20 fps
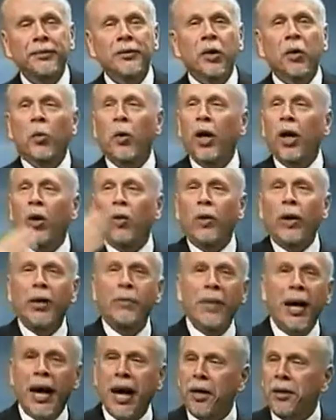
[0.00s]
We'll
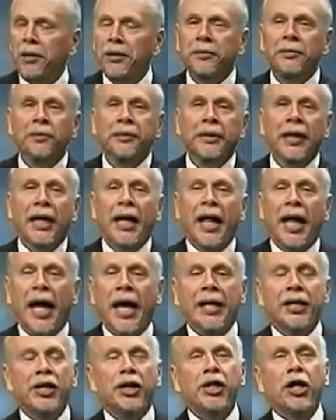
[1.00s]
rebound.
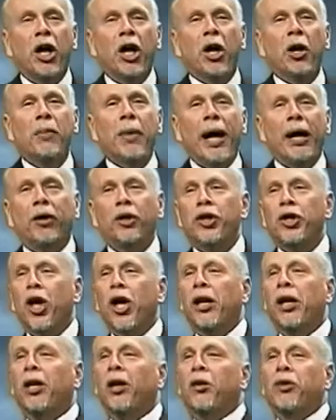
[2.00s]
And so Michael
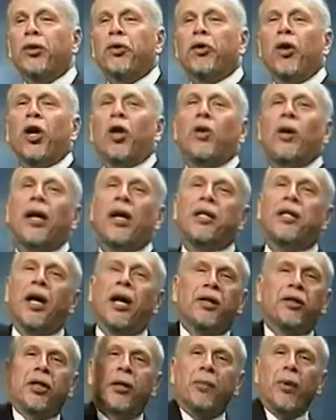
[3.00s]
Jordan goes through and he
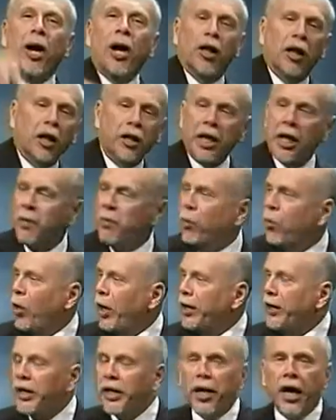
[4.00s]
dunks the ball on them,
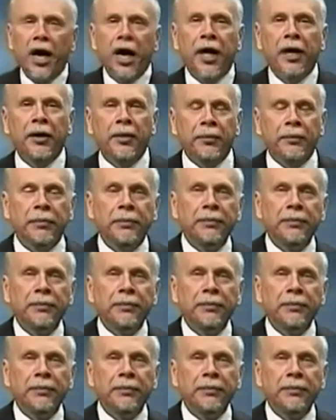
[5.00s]
1-9.